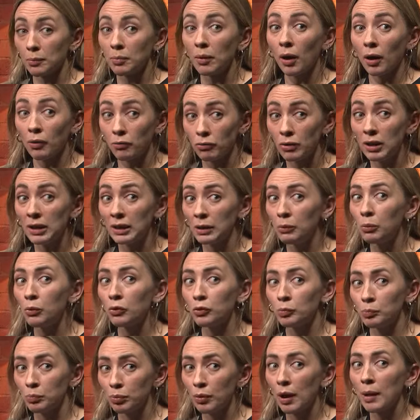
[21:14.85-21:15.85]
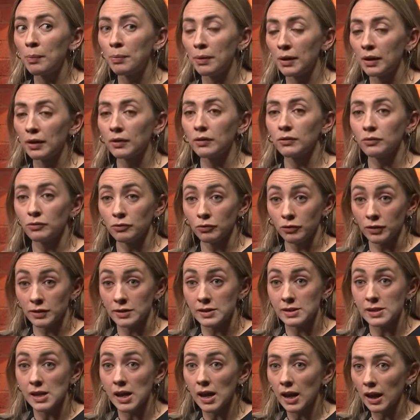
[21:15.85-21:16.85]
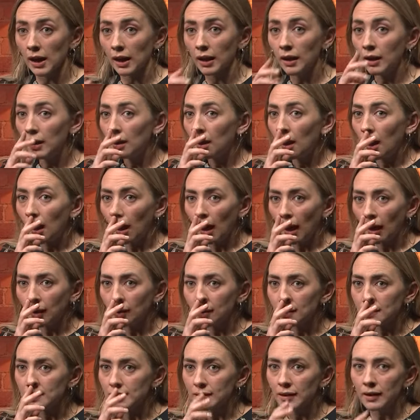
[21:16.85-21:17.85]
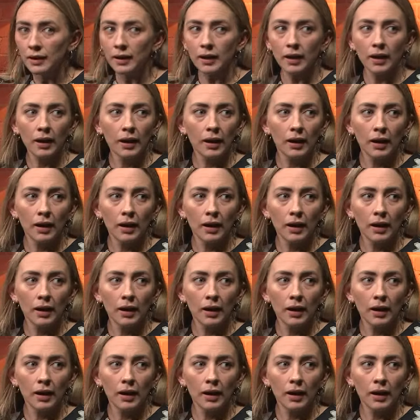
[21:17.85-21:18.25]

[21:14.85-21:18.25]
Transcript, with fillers: but I really was prepping for today. Yeah. And it's like...